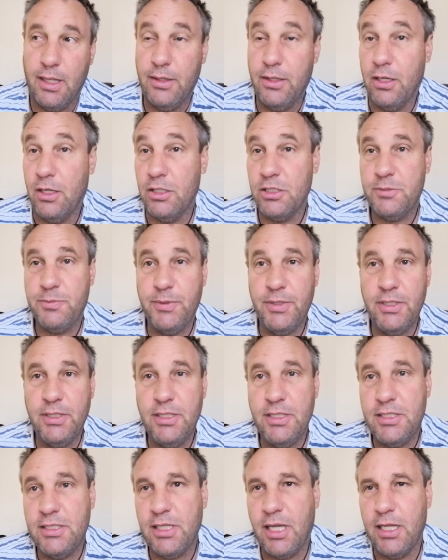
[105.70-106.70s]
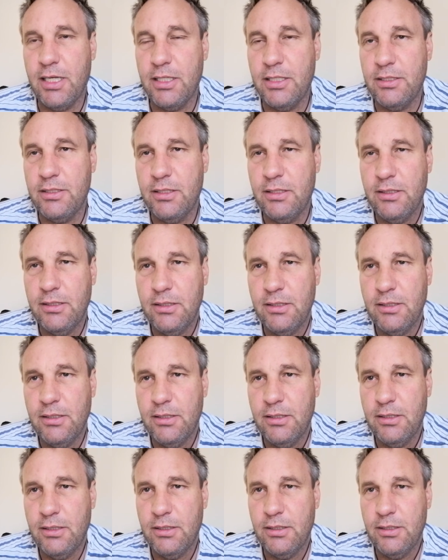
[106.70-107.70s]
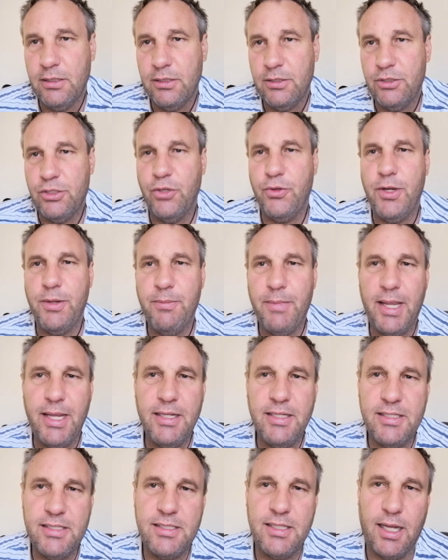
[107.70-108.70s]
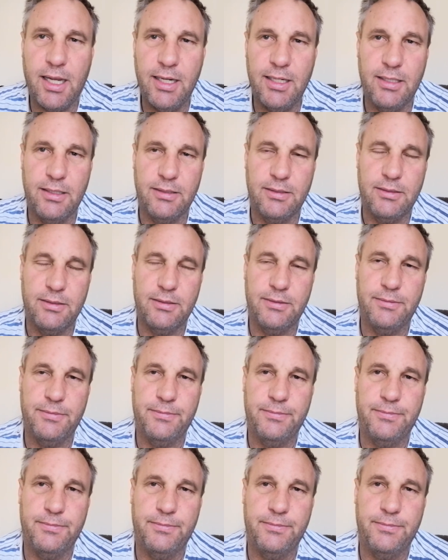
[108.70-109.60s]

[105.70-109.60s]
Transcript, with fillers: And the husband decided to remain silent.